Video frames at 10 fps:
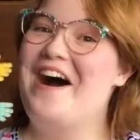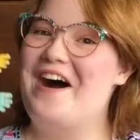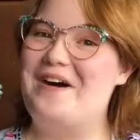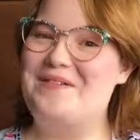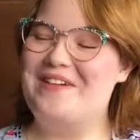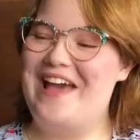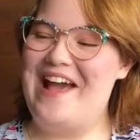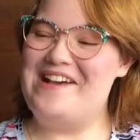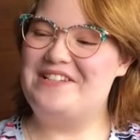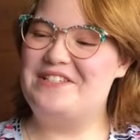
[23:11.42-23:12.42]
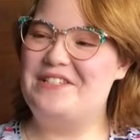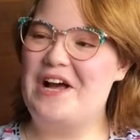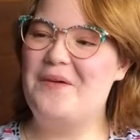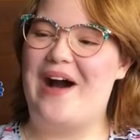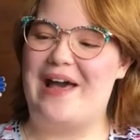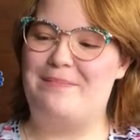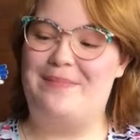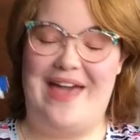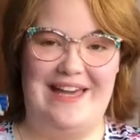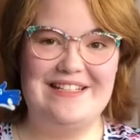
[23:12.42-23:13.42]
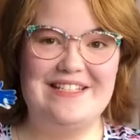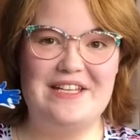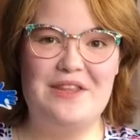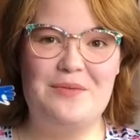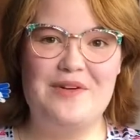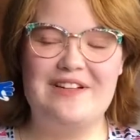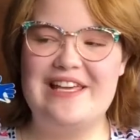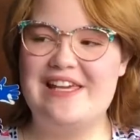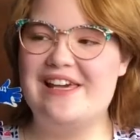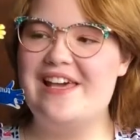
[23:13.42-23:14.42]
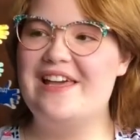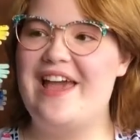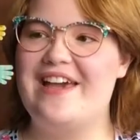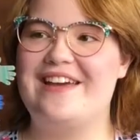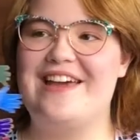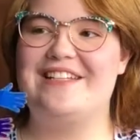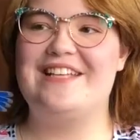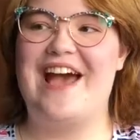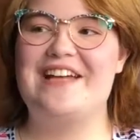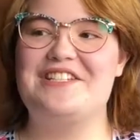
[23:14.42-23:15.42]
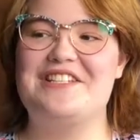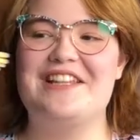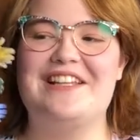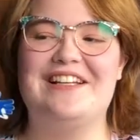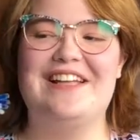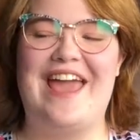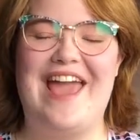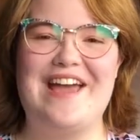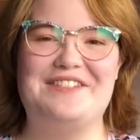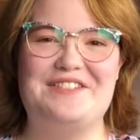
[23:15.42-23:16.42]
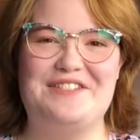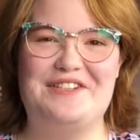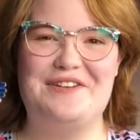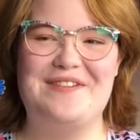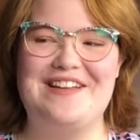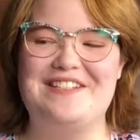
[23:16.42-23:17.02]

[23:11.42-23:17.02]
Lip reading: Okay, so I painted the whirligig and I attached the little hands to it.